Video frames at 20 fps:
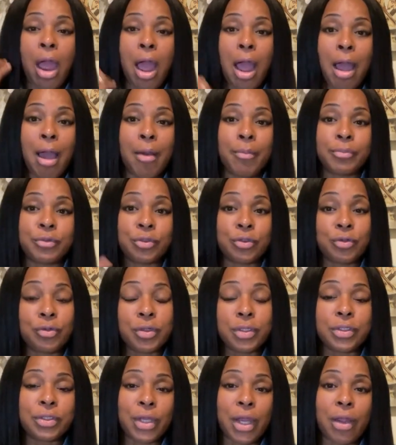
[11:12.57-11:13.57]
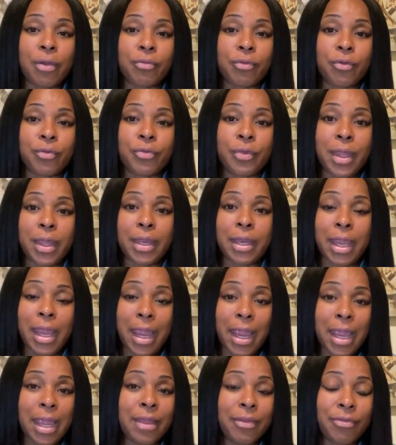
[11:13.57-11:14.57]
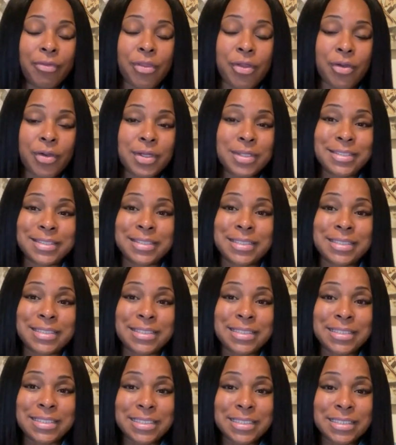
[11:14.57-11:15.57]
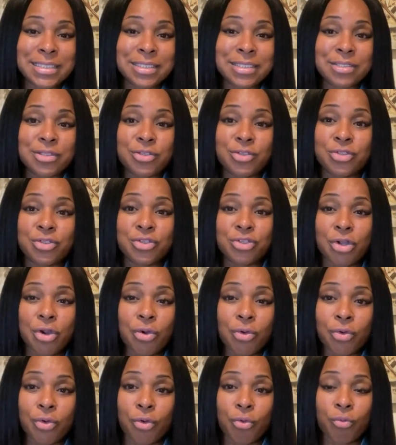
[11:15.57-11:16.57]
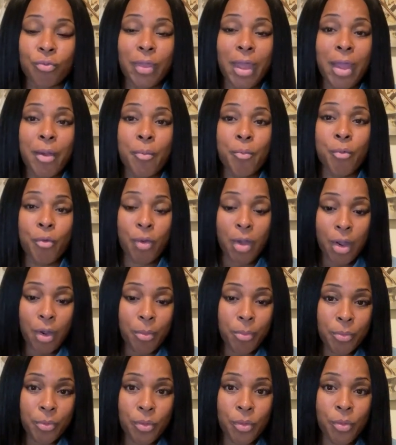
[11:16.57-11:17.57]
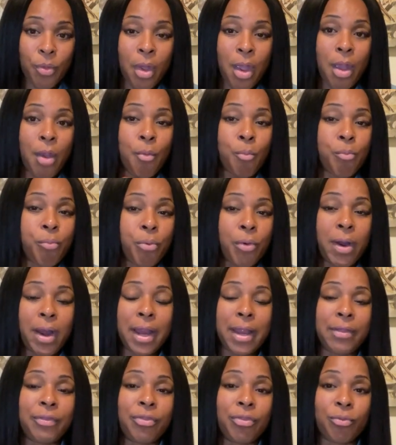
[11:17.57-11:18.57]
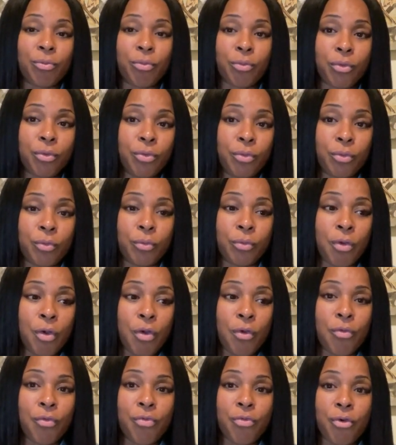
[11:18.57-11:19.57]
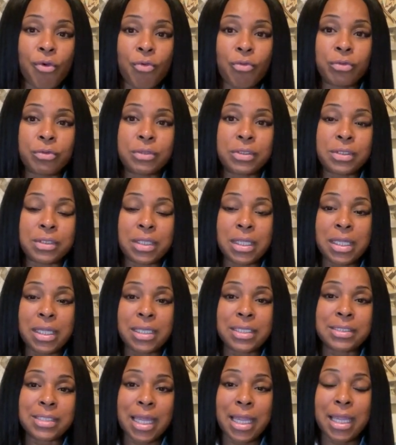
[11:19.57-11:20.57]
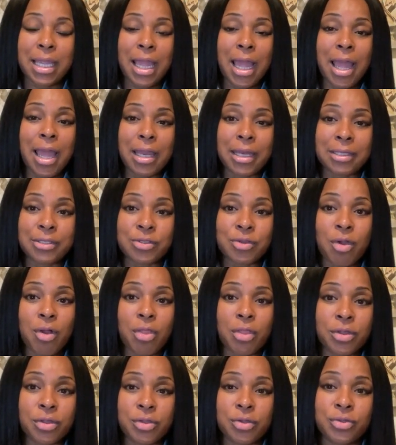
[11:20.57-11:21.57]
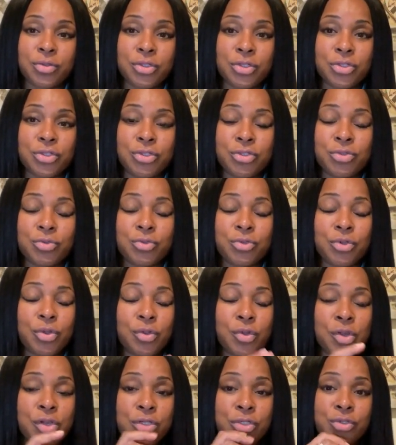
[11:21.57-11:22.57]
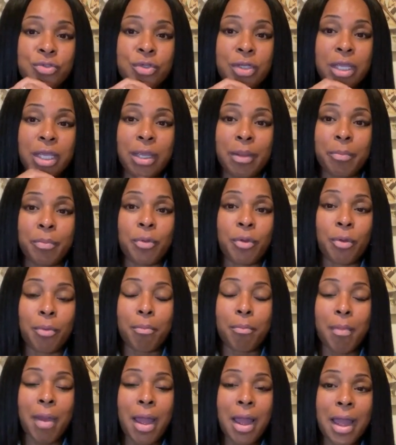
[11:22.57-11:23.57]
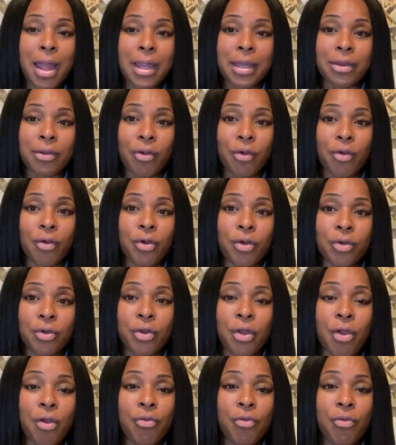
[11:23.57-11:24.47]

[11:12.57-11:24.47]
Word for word: Um, so you can download that. And there is the seasons journal that will help you Pray through those things that God is calling you to do so that you keep your mind on